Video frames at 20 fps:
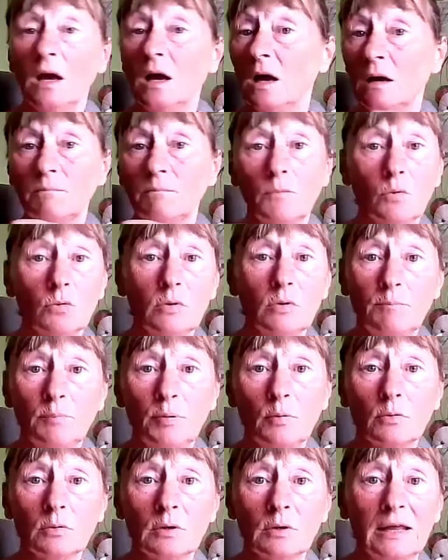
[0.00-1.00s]
And more
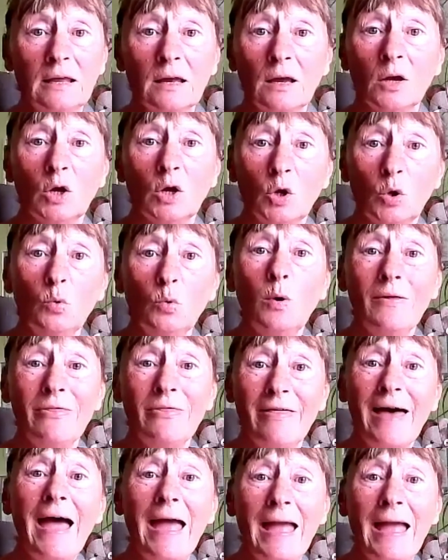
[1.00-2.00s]
importantly, who are
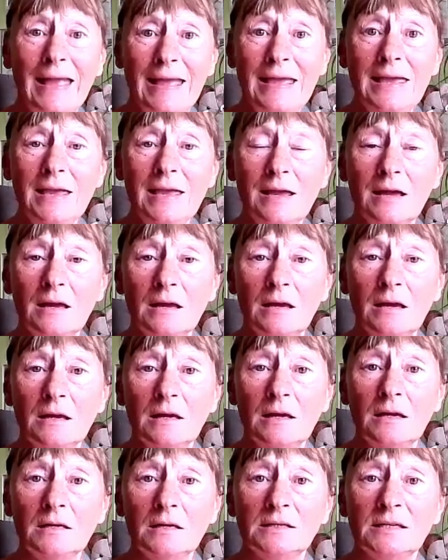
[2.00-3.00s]
they
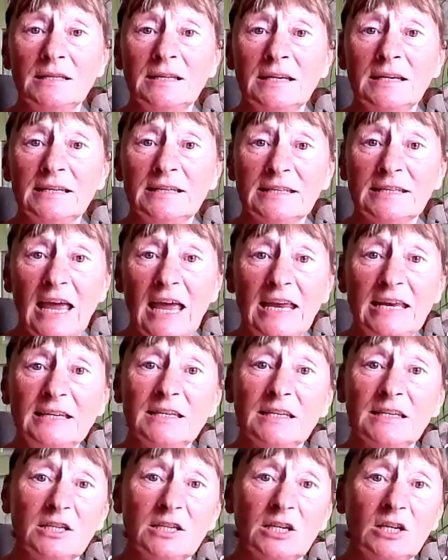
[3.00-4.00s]
to dictate
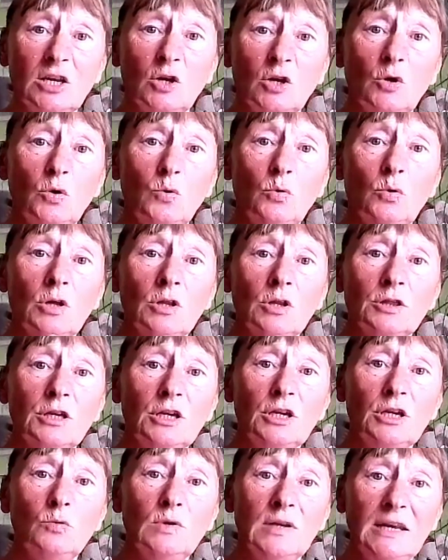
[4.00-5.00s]
to you
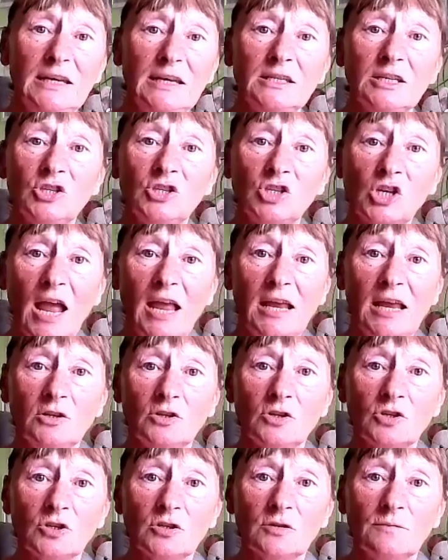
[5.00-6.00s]
that you need to
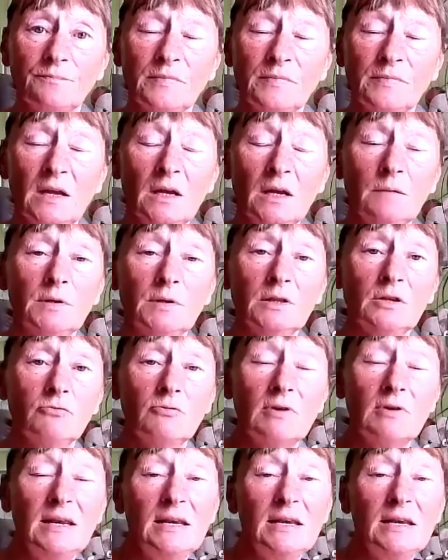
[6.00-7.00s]
change? But the
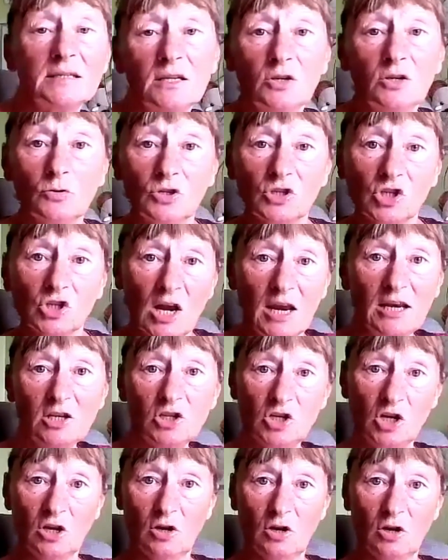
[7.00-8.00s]
reason you're
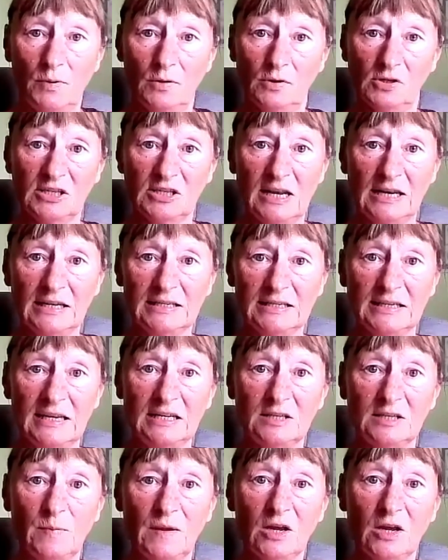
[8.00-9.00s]
changing your personality
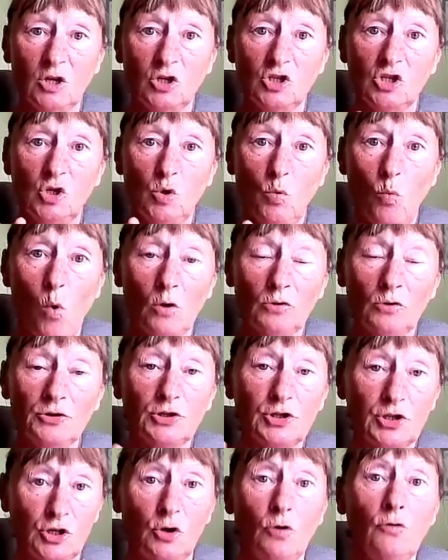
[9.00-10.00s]
is because you
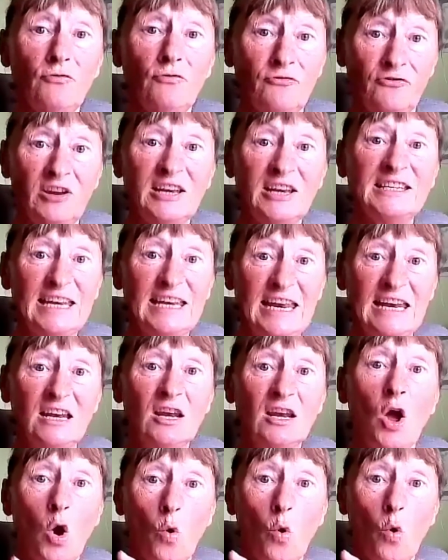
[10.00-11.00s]
want to fit
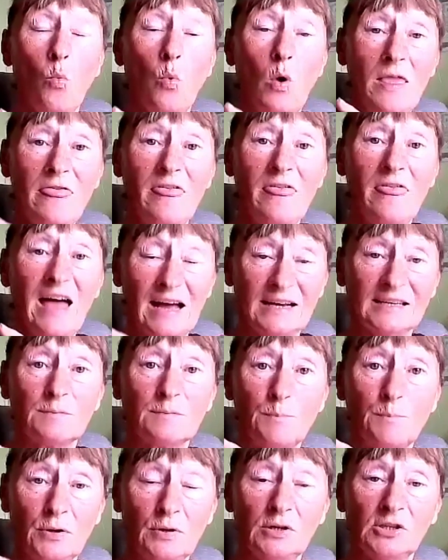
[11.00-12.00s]
in with
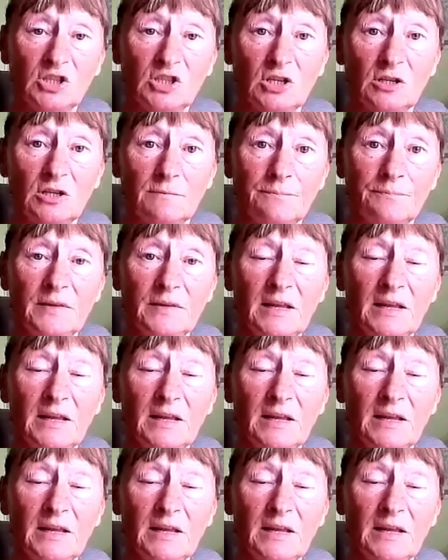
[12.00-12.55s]
that person.